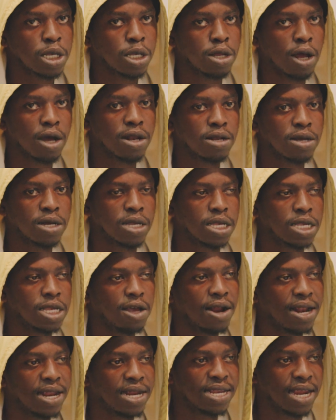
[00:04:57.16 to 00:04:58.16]
is not
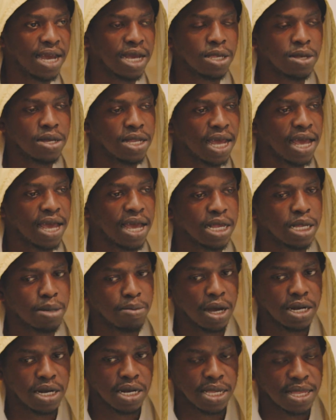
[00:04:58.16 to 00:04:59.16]
necessarily day to day as
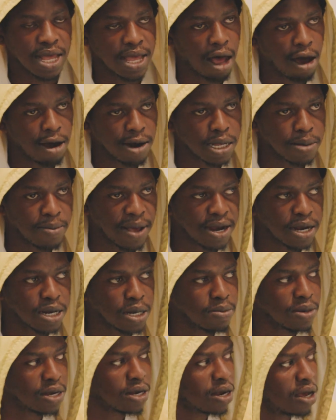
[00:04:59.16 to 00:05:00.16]
much as the artist
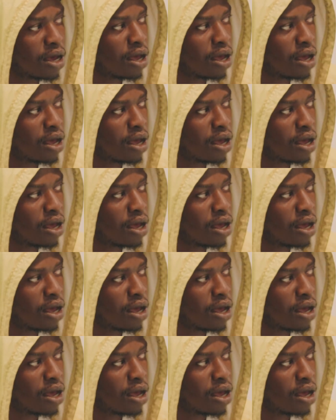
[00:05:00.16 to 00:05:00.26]
management.